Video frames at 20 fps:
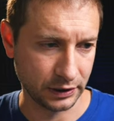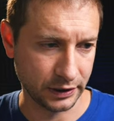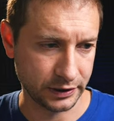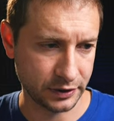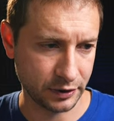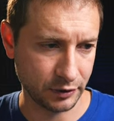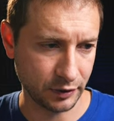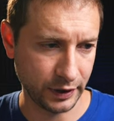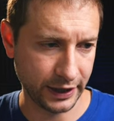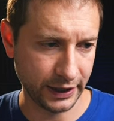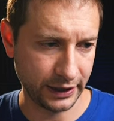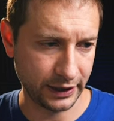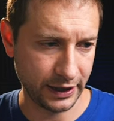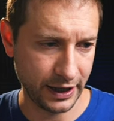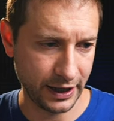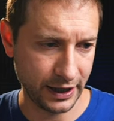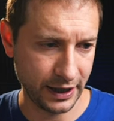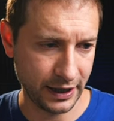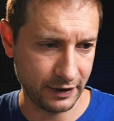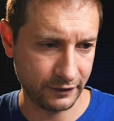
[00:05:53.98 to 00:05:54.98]
Let's go ahead
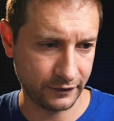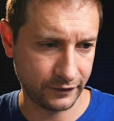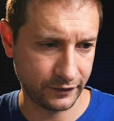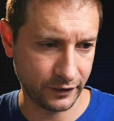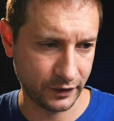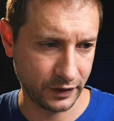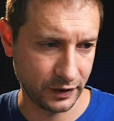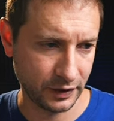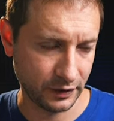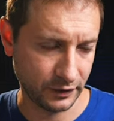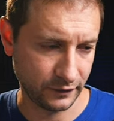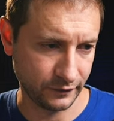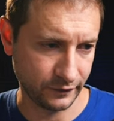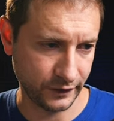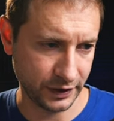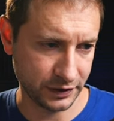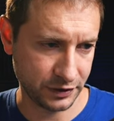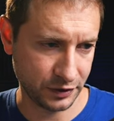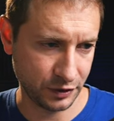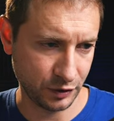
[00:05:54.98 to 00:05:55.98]
and have
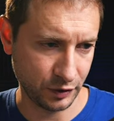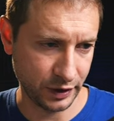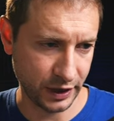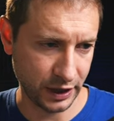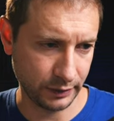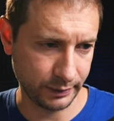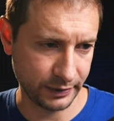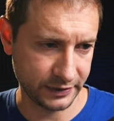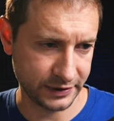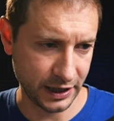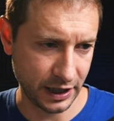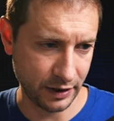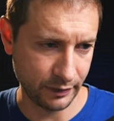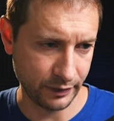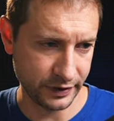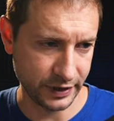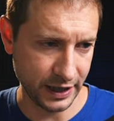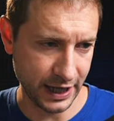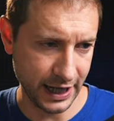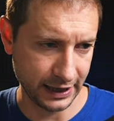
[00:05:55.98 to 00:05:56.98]
VS Code help us
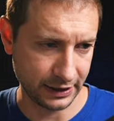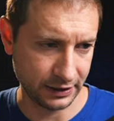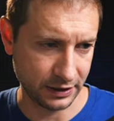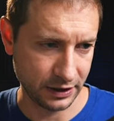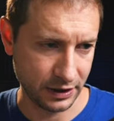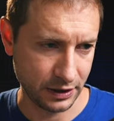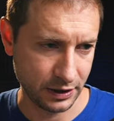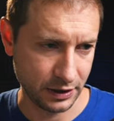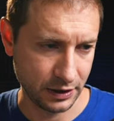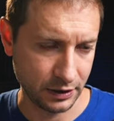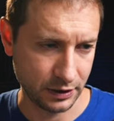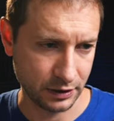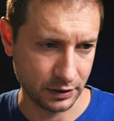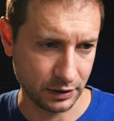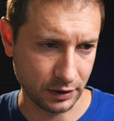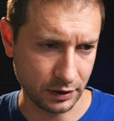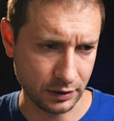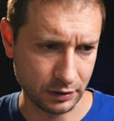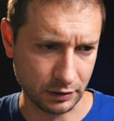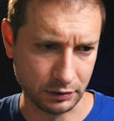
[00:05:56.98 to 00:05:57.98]
out with that.
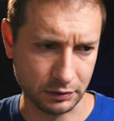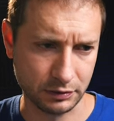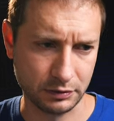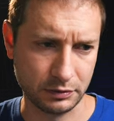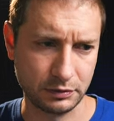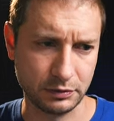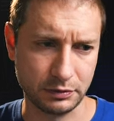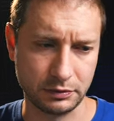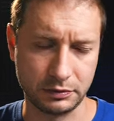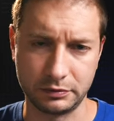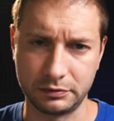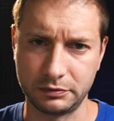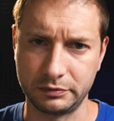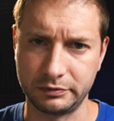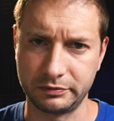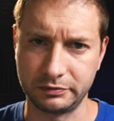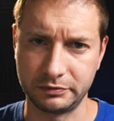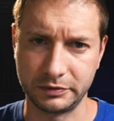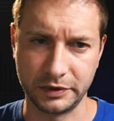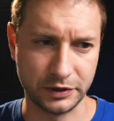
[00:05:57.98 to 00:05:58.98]
Oh,
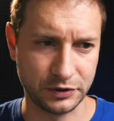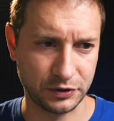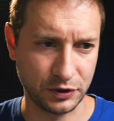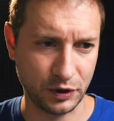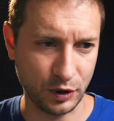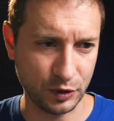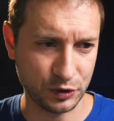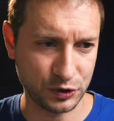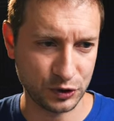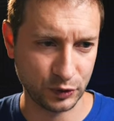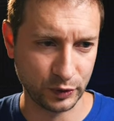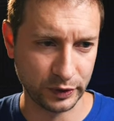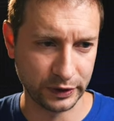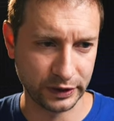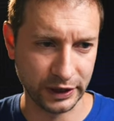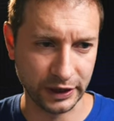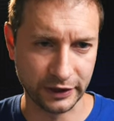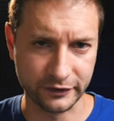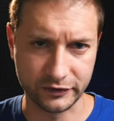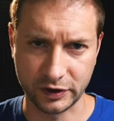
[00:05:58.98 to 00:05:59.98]
it's also
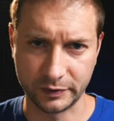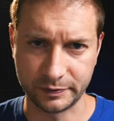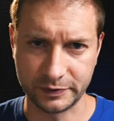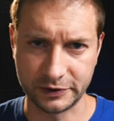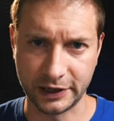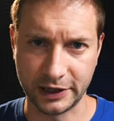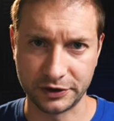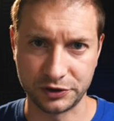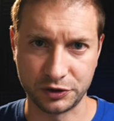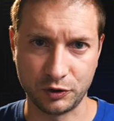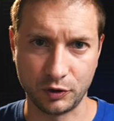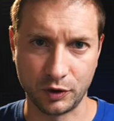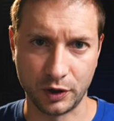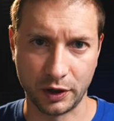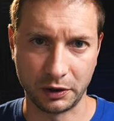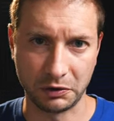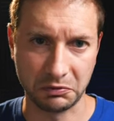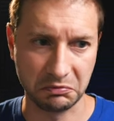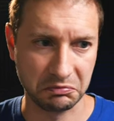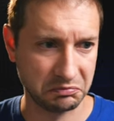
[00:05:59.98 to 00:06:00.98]
in nativescript slash
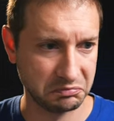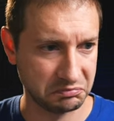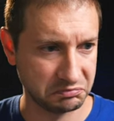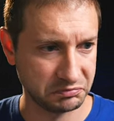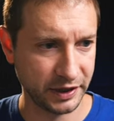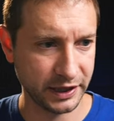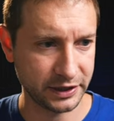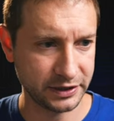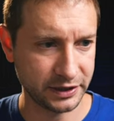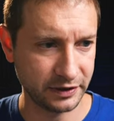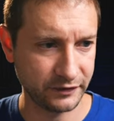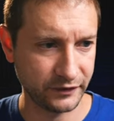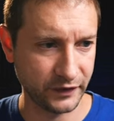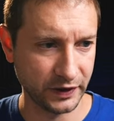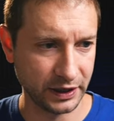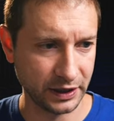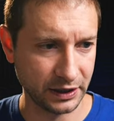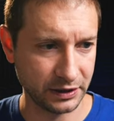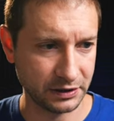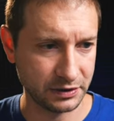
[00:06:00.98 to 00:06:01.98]
core. That's
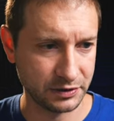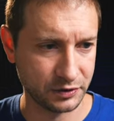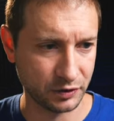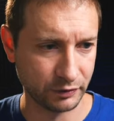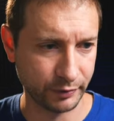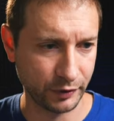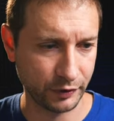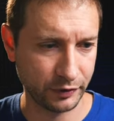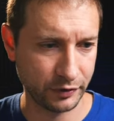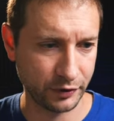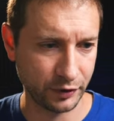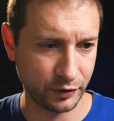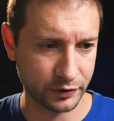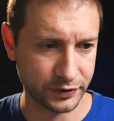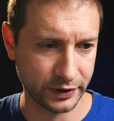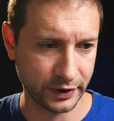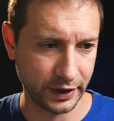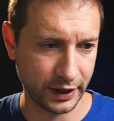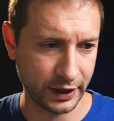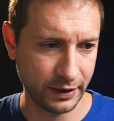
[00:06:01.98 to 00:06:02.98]
convenient, so both of those are